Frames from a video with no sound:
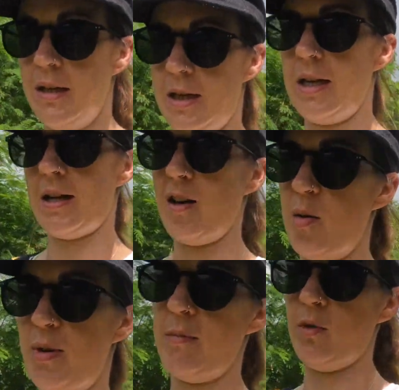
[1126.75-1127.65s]

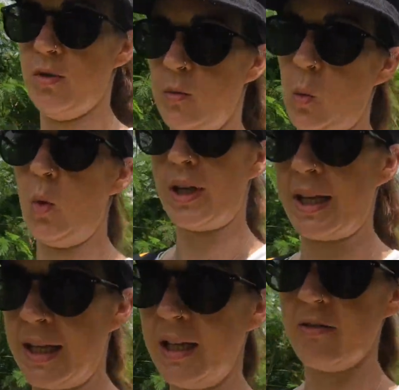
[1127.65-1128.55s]
a bit more than
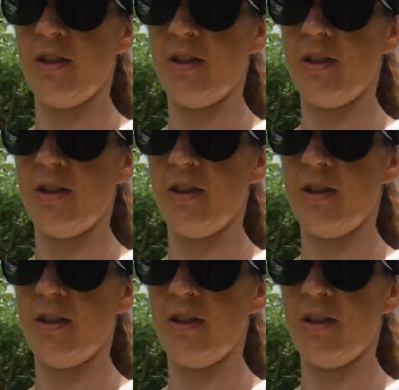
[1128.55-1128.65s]
walking it.